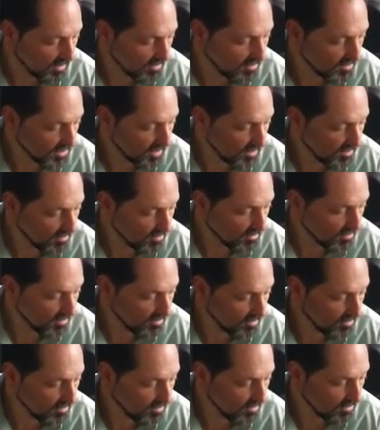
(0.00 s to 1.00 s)
Can you think
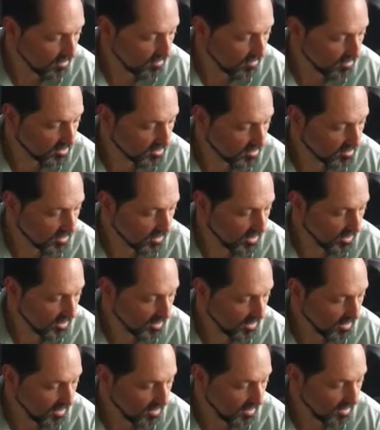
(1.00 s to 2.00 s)
about smoking?
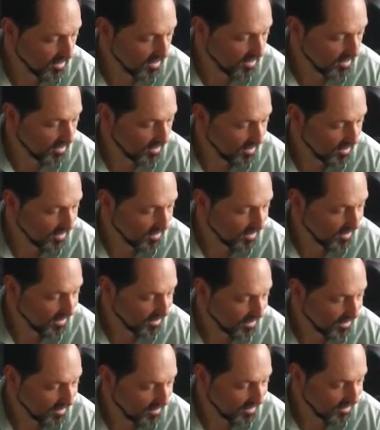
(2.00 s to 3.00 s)
It's
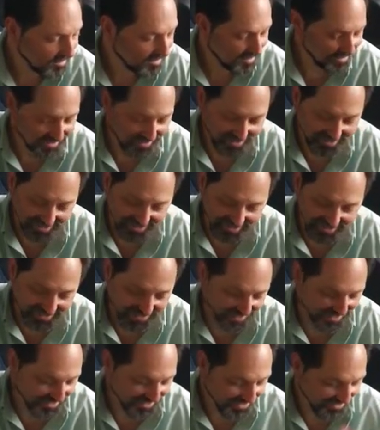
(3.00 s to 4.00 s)
difficult.
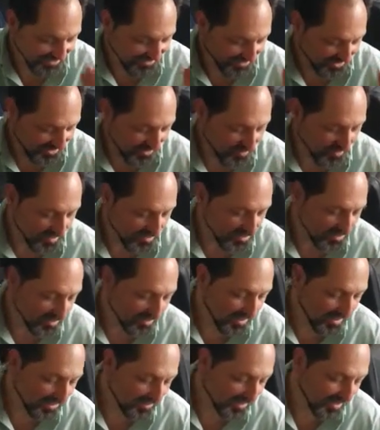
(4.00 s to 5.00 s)
Okay, one
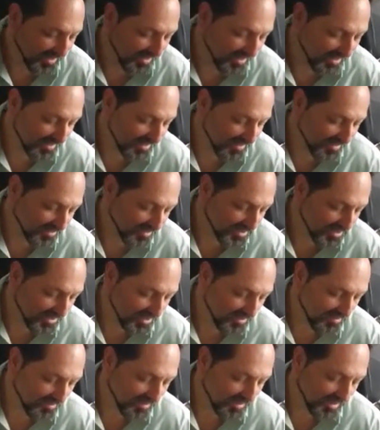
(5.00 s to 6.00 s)
more area and then we
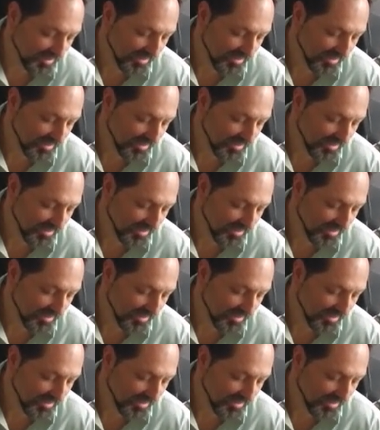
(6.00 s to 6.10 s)
stop.